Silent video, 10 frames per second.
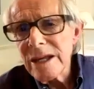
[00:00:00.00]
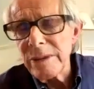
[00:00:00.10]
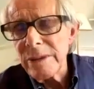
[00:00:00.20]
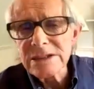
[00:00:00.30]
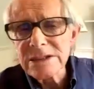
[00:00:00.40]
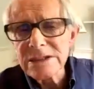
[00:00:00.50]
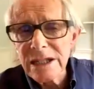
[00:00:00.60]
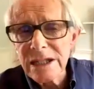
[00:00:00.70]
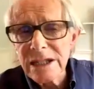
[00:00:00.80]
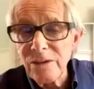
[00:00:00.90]
at the heart
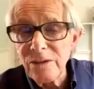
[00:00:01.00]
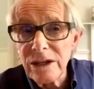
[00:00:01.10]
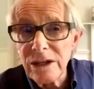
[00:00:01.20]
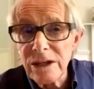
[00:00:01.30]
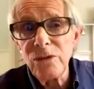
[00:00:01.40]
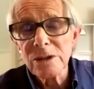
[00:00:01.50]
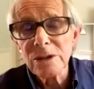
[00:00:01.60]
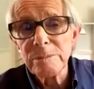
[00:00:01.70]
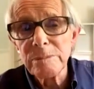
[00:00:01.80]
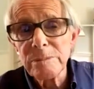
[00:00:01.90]
of the Labour Party.
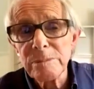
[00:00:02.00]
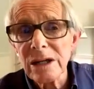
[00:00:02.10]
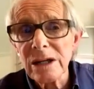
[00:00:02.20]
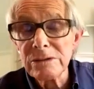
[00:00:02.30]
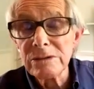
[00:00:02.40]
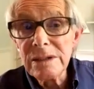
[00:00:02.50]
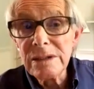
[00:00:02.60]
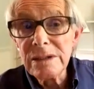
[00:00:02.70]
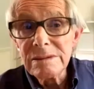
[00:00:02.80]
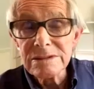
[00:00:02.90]
Because
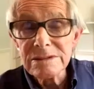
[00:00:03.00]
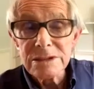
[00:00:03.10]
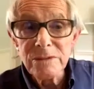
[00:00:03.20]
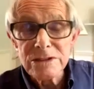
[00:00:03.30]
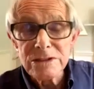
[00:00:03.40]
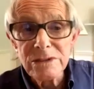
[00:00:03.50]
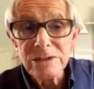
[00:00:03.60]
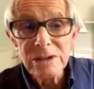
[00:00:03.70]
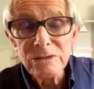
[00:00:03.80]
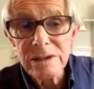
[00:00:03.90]
if you
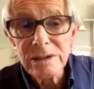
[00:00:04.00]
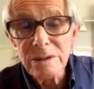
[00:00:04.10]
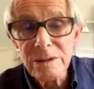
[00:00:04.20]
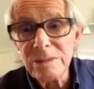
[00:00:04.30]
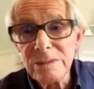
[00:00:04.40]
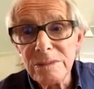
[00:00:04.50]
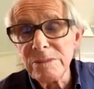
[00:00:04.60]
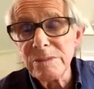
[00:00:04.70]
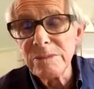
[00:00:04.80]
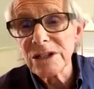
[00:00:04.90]
look back, and
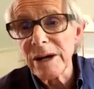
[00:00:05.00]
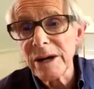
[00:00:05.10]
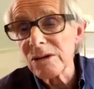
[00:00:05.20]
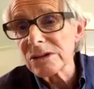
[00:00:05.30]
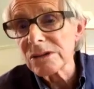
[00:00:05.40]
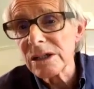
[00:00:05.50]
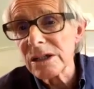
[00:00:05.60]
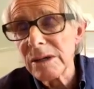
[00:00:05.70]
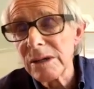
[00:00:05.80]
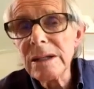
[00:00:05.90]
some of us,
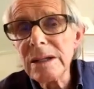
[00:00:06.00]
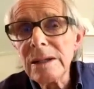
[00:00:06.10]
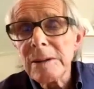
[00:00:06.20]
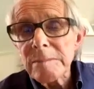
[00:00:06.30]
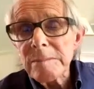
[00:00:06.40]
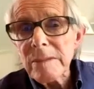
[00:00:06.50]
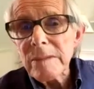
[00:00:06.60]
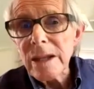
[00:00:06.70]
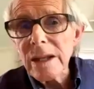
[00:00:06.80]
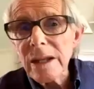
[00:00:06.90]
members go
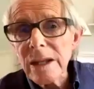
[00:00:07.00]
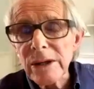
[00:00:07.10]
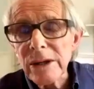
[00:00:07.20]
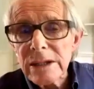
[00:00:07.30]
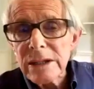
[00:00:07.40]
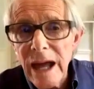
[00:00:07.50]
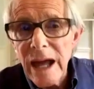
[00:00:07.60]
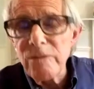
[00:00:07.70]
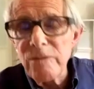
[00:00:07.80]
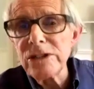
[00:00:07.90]
back a long time,
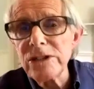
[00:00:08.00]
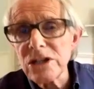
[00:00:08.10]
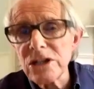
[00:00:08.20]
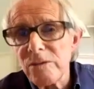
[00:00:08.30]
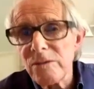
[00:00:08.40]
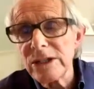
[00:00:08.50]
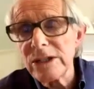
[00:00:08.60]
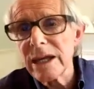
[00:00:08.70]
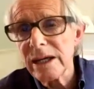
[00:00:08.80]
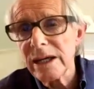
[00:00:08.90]
but
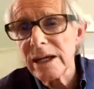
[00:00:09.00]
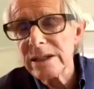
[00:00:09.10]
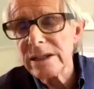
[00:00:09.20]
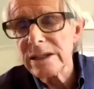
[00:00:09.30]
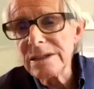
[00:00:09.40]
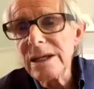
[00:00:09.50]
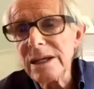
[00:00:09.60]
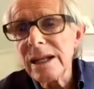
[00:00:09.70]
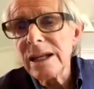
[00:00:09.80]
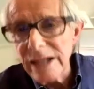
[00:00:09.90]
every
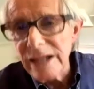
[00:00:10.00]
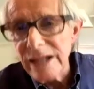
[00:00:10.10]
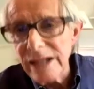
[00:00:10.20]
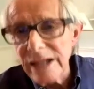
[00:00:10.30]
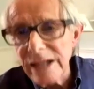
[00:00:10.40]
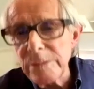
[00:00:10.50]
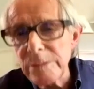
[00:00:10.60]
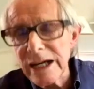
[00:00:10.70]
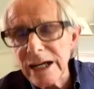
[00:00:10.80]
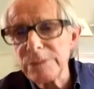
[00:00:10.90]
decade,
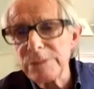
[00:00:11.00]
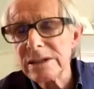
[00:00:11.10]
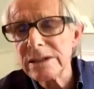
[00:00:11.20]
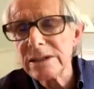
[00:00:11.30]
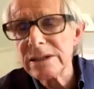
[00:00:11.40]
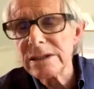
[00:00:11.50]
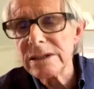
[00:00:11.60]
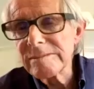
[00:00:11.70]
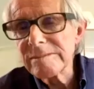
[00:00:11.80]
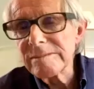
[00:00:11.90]
Labour has betrayed.